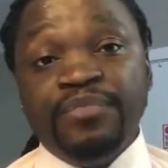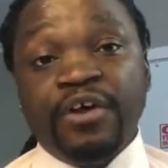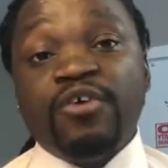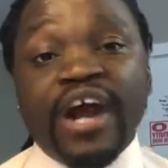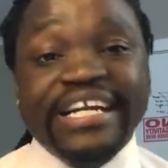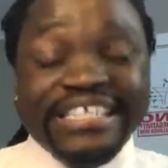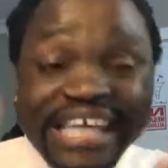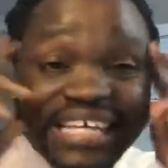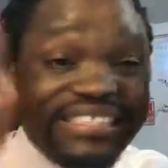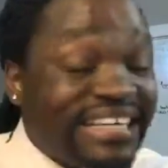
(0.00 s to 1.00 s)
All right.
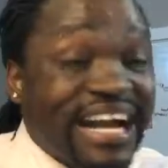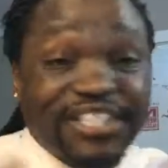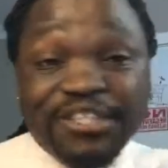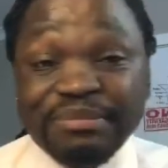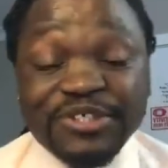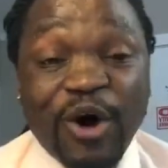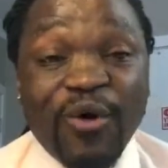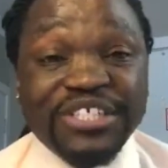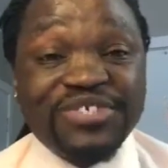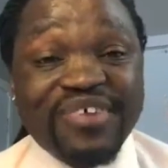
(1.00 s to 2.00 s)
Yes, the customer is
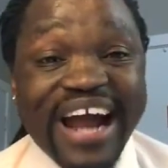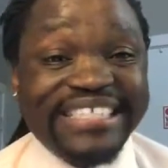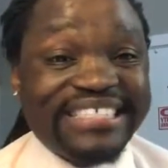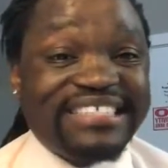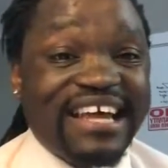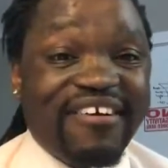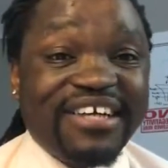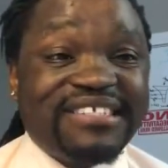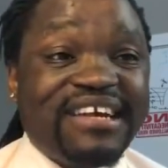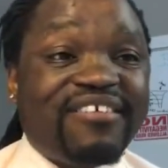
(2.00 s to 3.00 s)
always right, etc.,
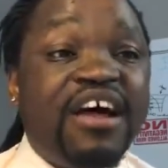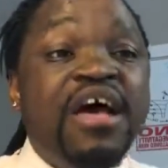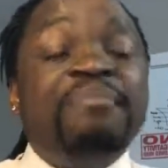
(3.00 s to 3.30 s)
etc.